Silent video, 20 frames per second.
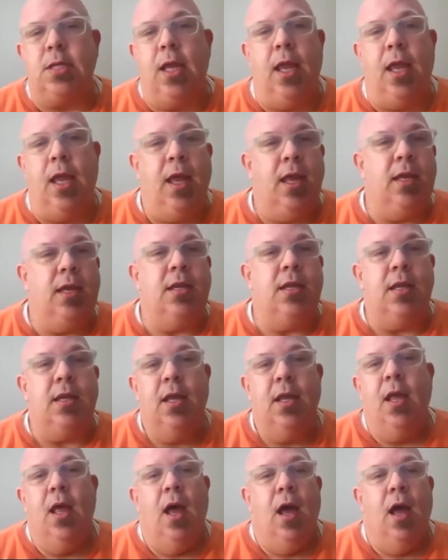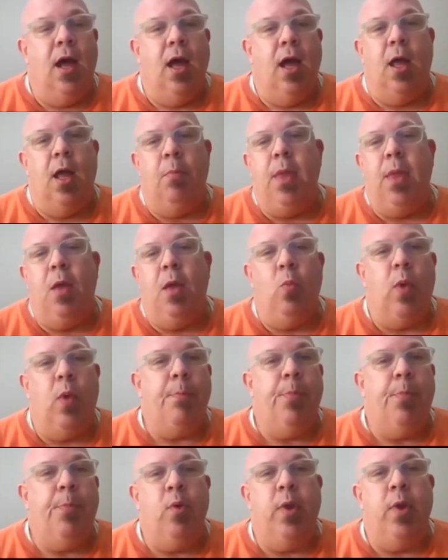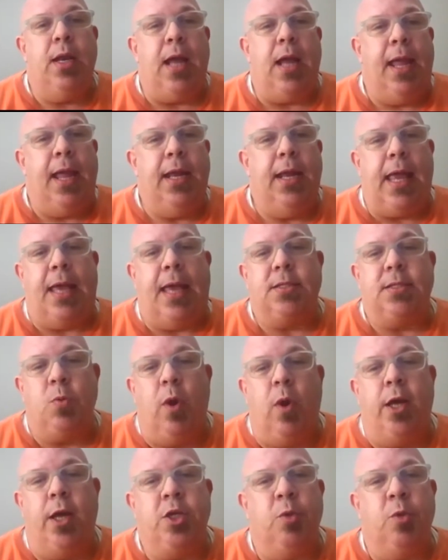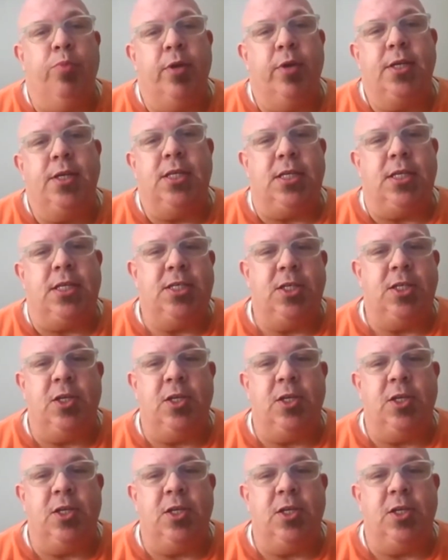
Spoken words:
And at one point I had asked Roger Bridges,